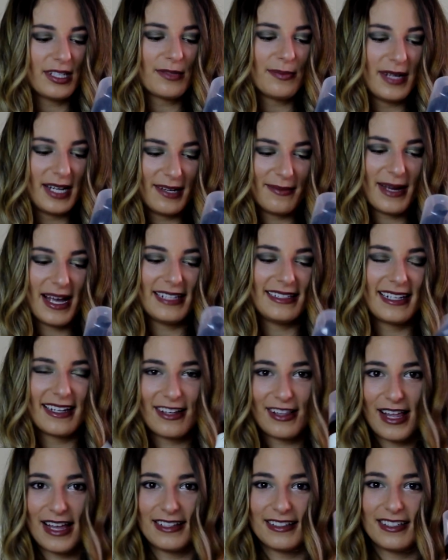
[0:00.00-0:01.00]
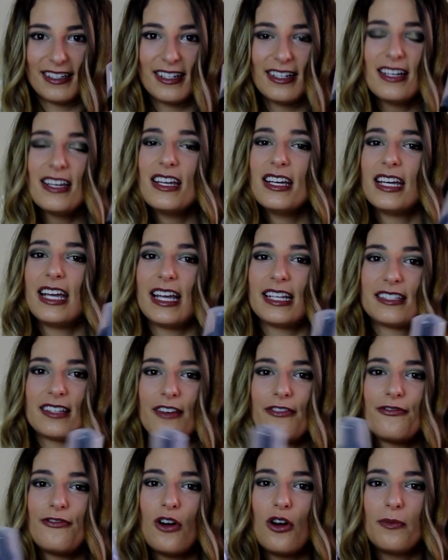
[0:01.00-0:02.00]
Minimizing Cleanser. It's
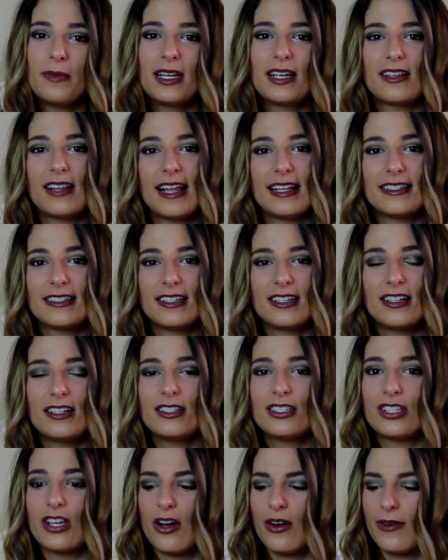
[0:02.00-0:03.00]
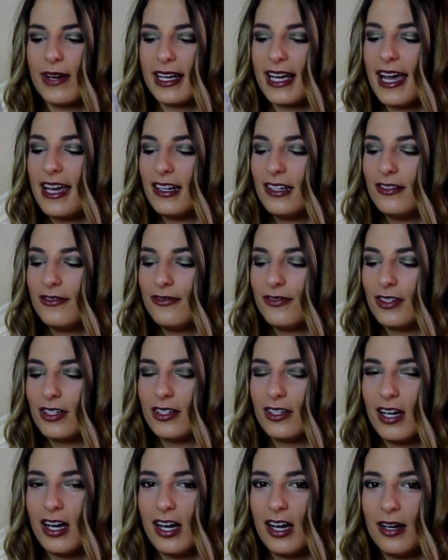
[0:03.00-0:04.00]
a foamy cleanser, so it kind of
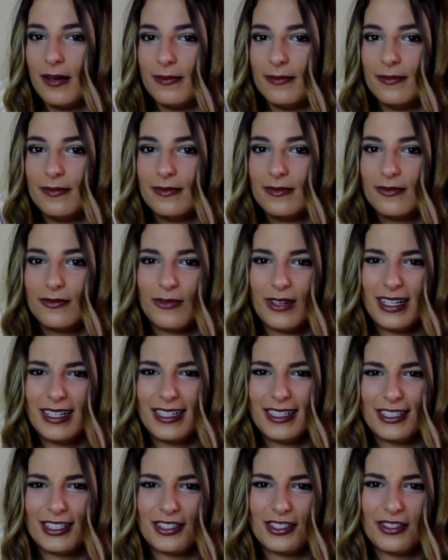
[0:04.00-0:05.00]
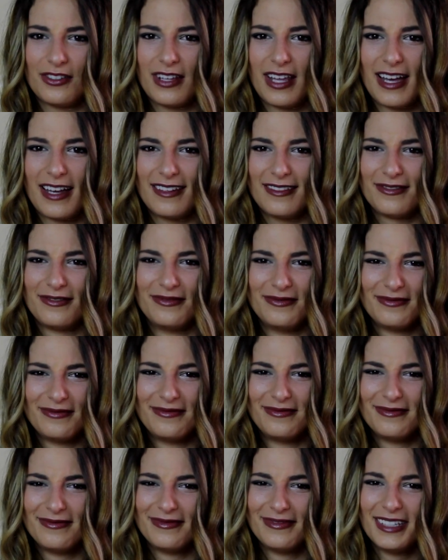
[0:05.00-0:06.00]
how did I just do that?
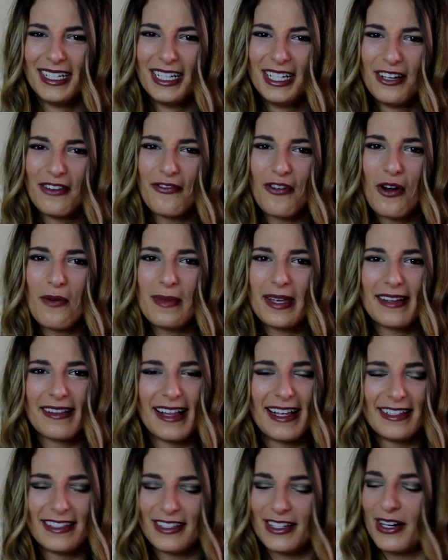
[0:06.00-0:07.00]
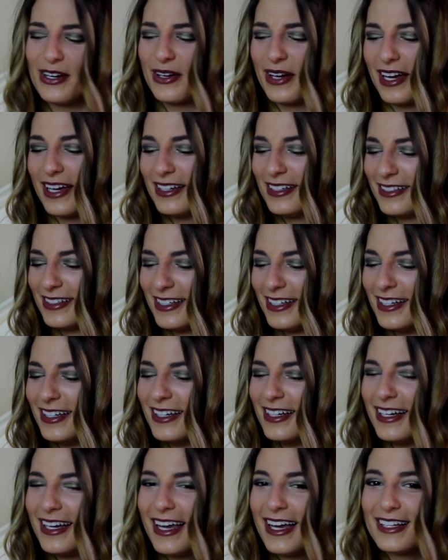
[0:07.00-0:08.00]
Foamy cleanser, okay.
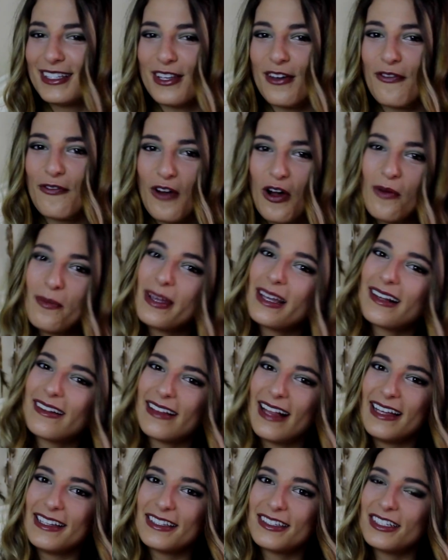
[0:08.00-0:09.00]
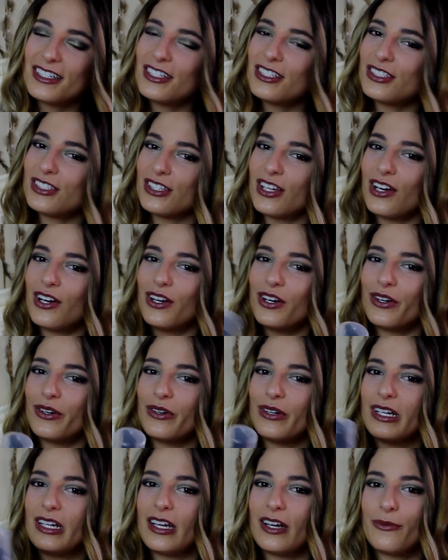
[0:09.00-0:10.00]
It's a foaming cleanser,
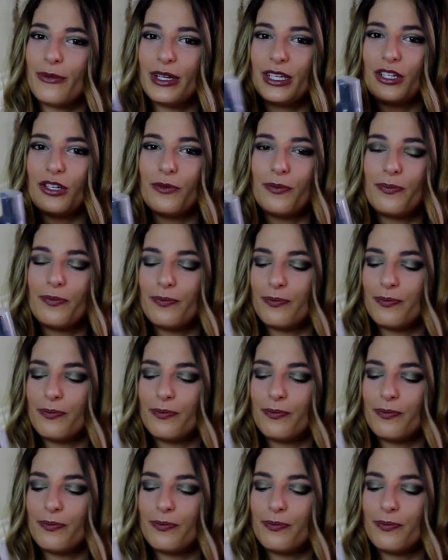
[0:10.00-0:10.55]
so when you